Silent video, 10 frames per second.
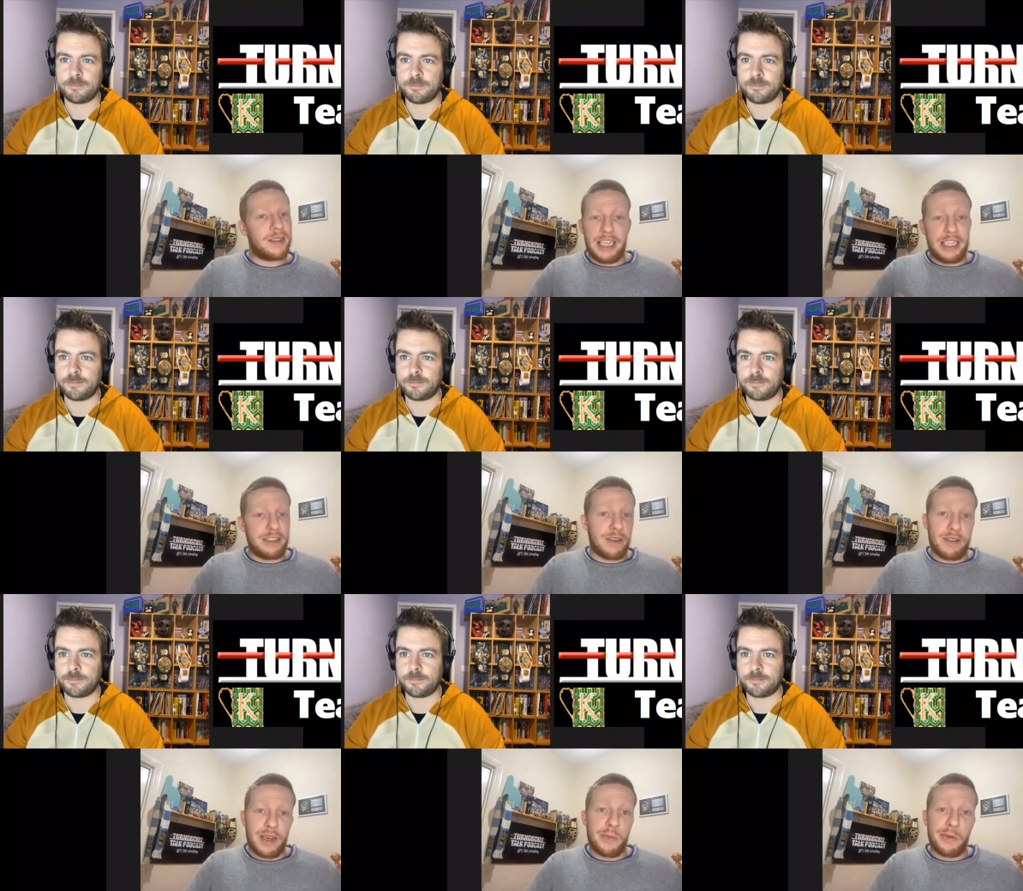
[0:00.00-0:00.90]
Speaker 1: it
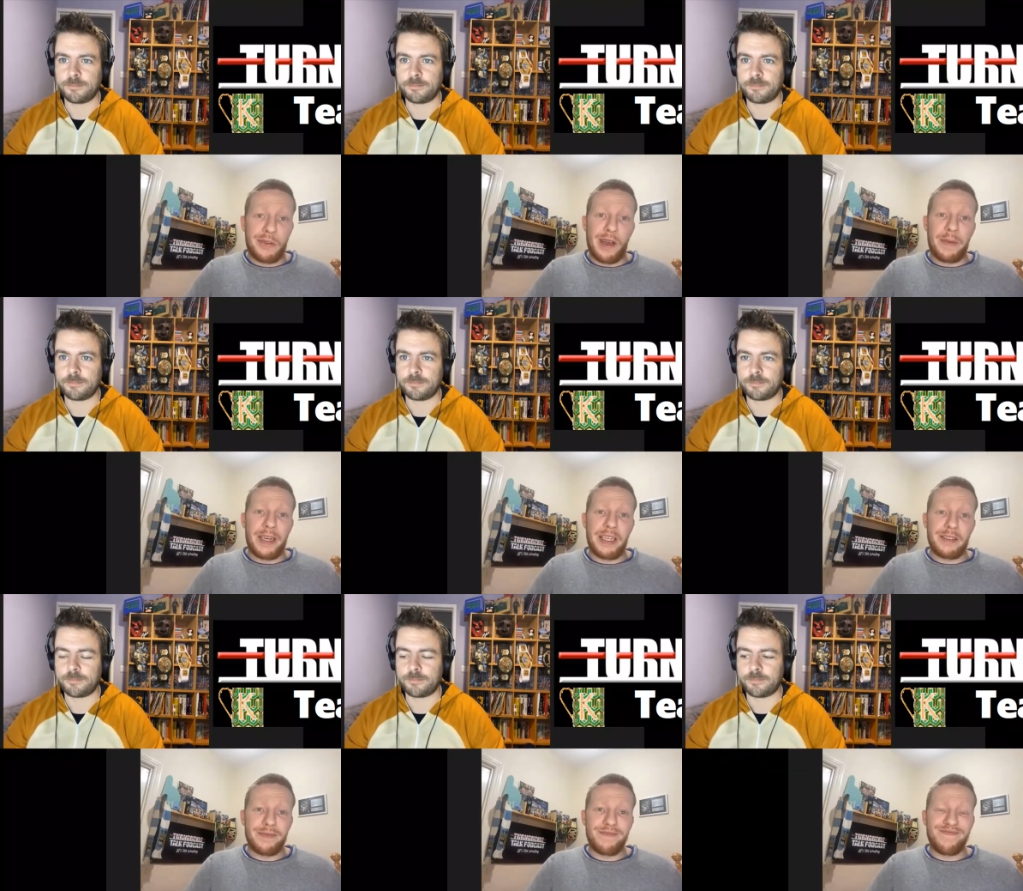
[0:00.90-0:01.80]
just goes a bit
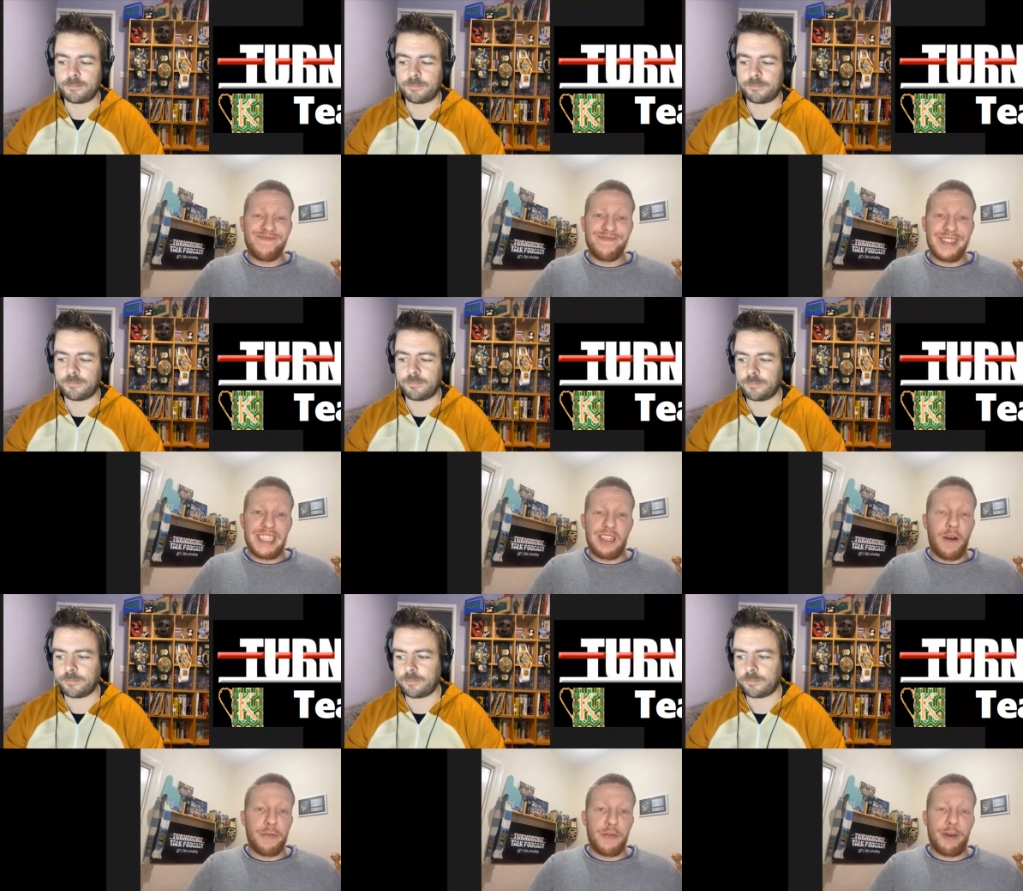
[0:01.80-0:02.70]

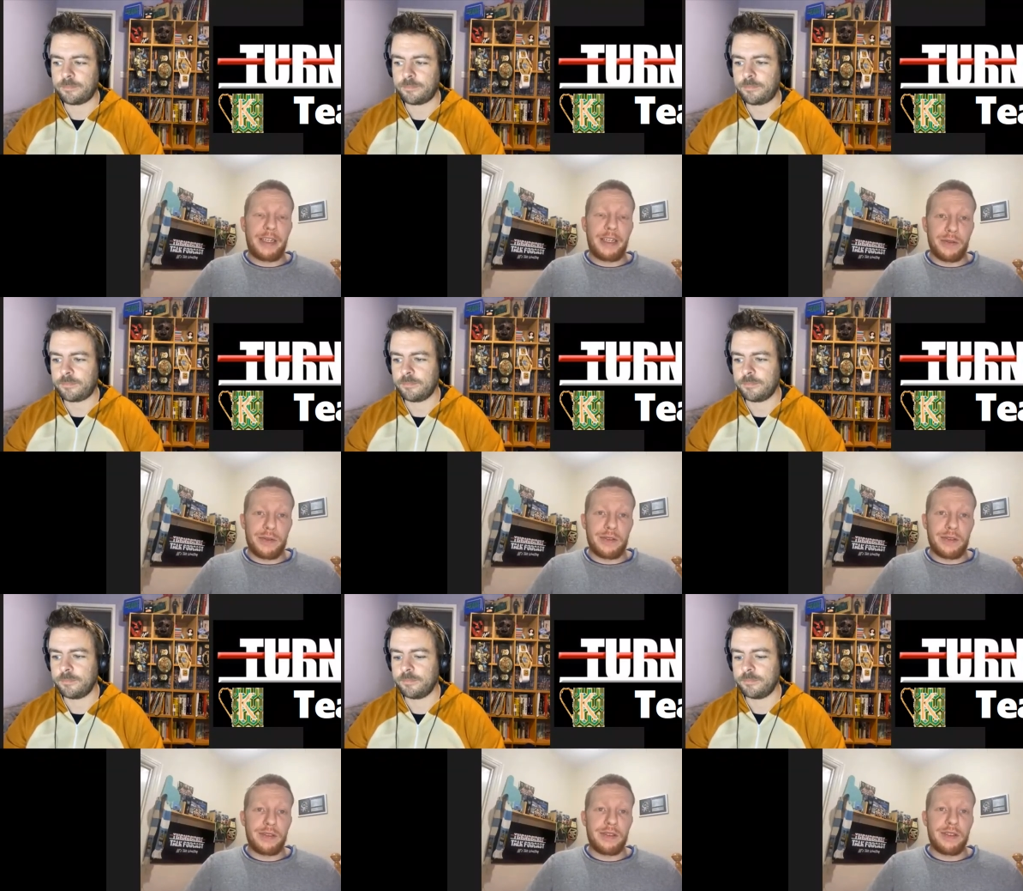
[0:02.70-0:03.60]
off the
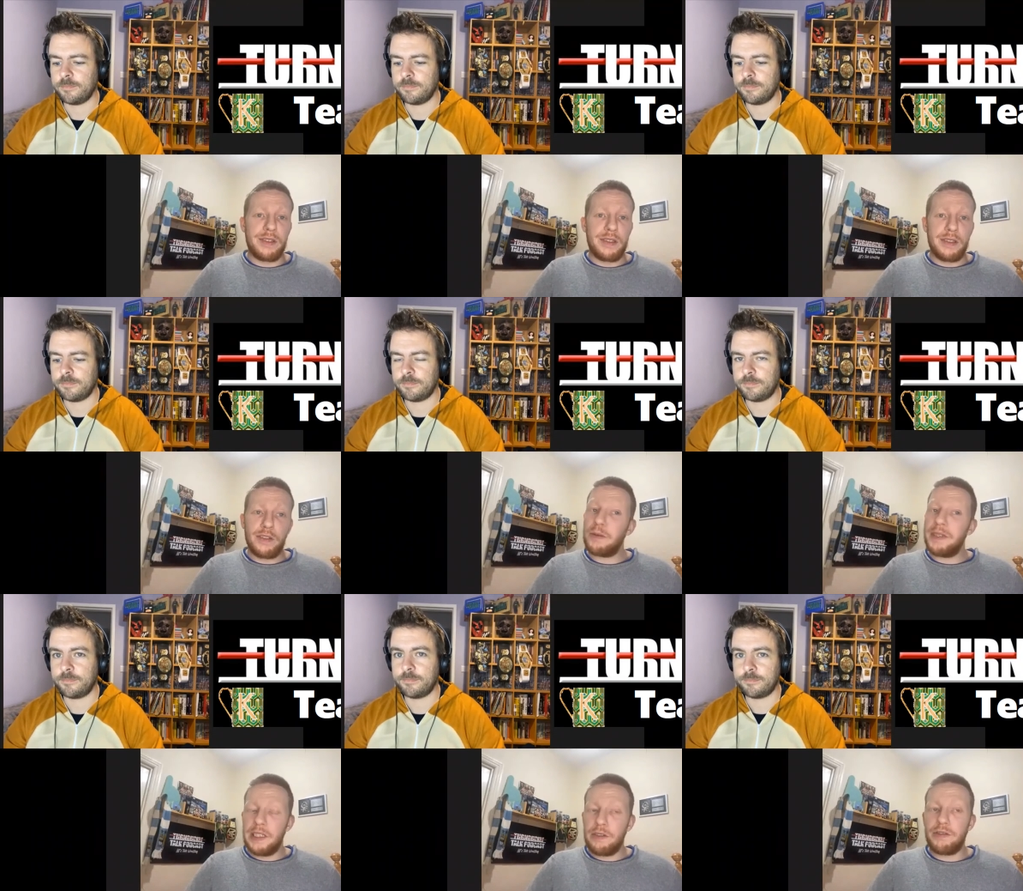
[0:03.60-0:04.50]
rails. Should be
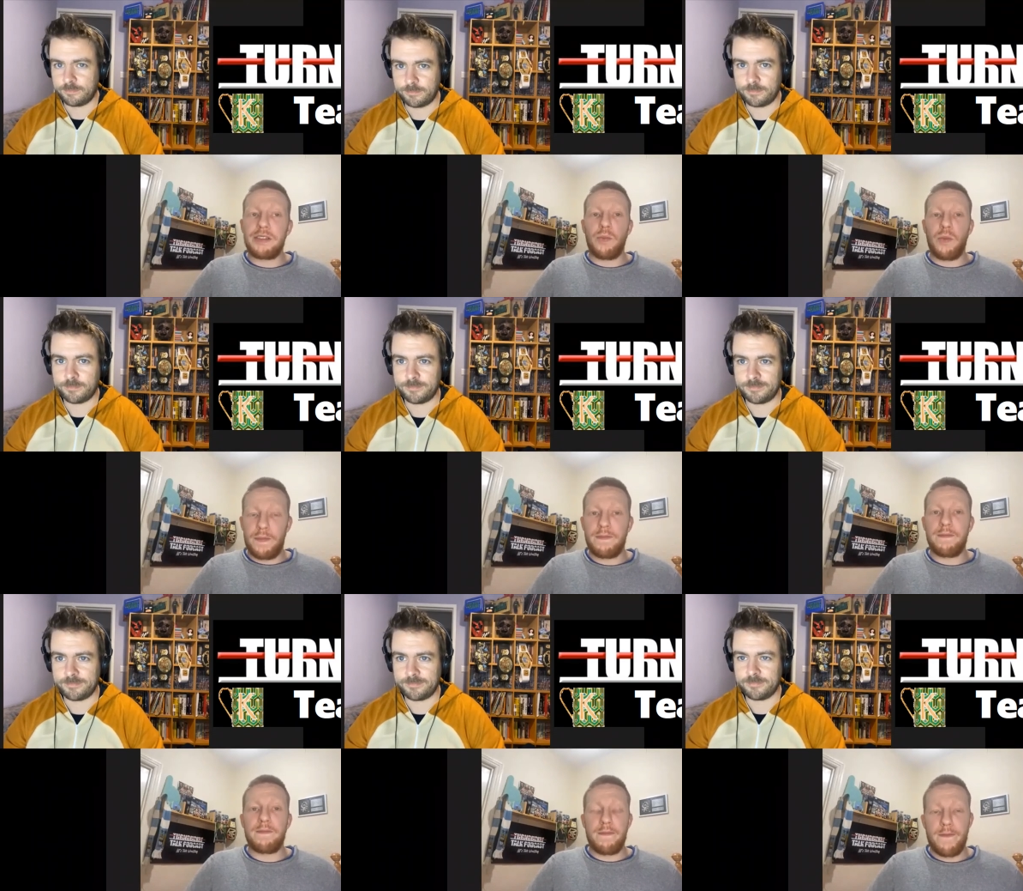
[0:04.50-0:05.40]
an interesting one.
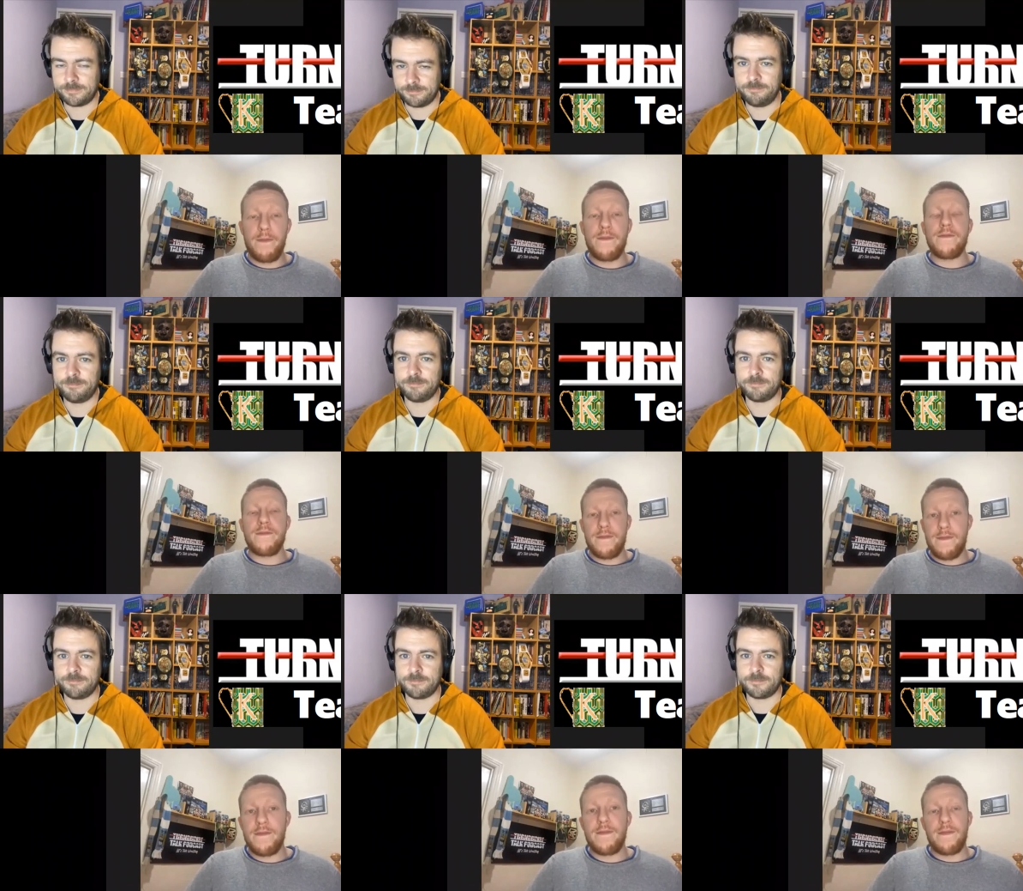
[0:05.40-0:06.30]
Speaker 2: Mm.
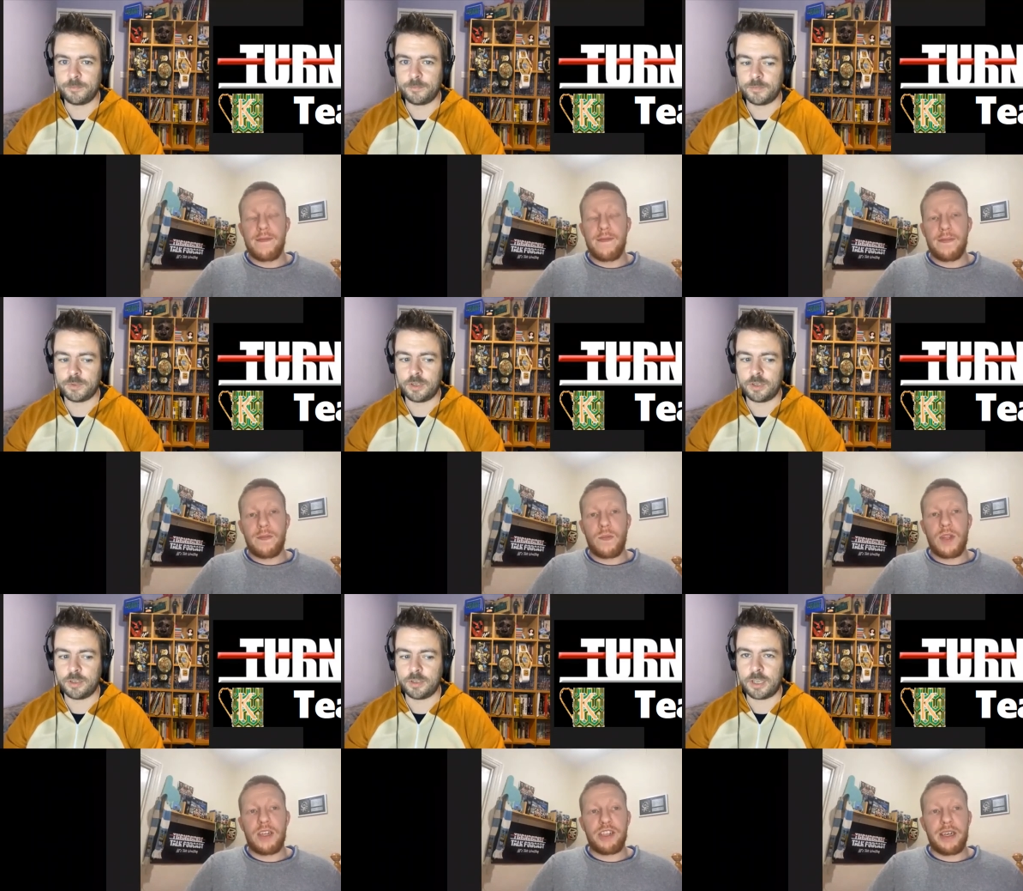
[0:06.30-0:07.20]

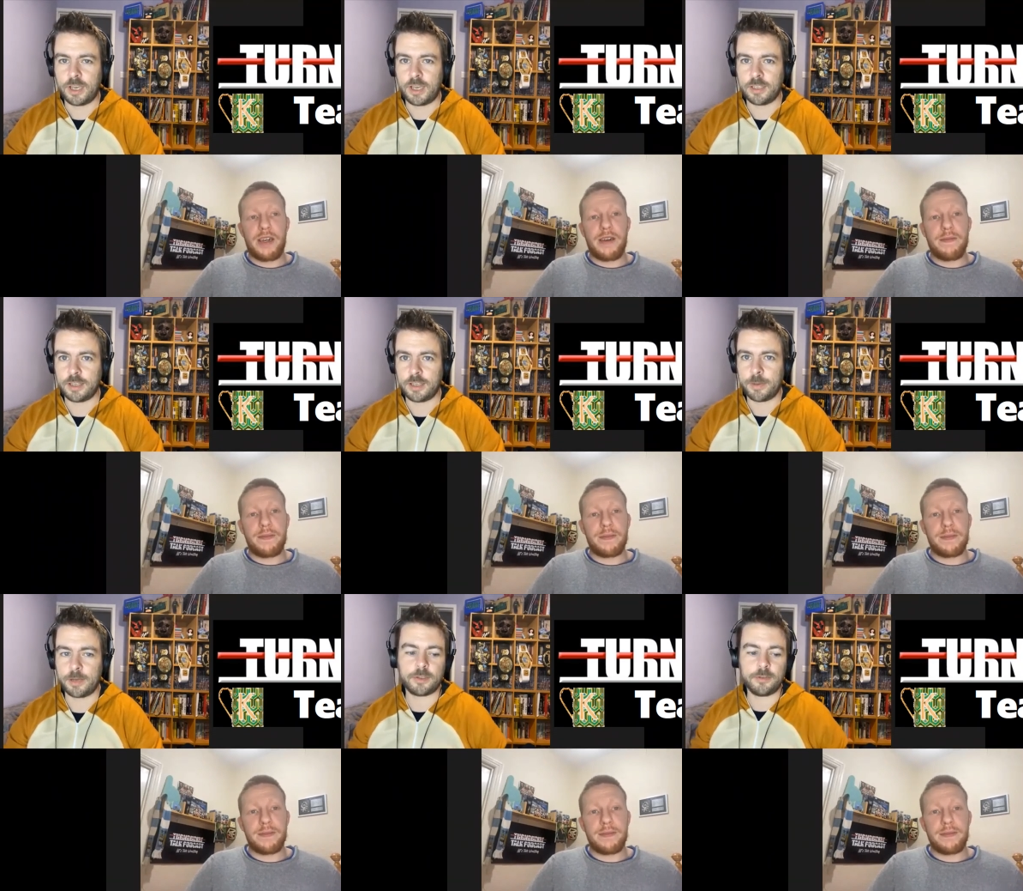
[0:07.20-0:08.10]
Check it uh, out. That'll be
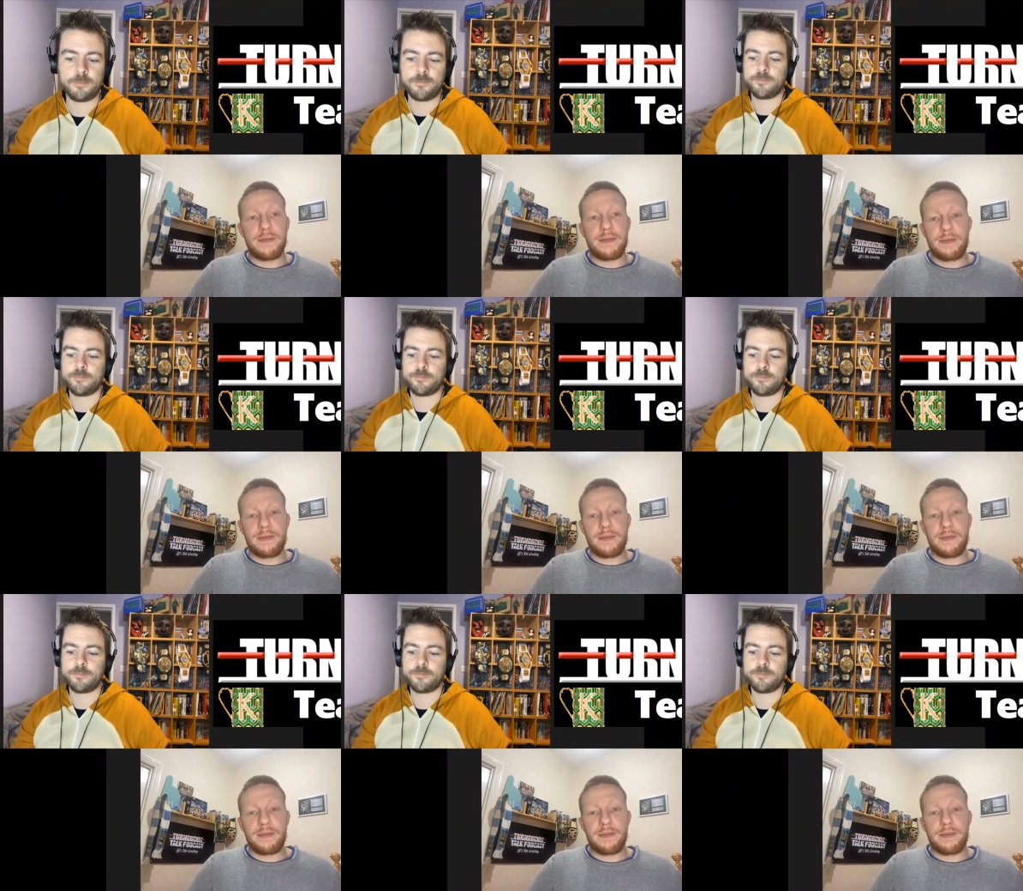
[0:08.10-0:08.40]
up soon.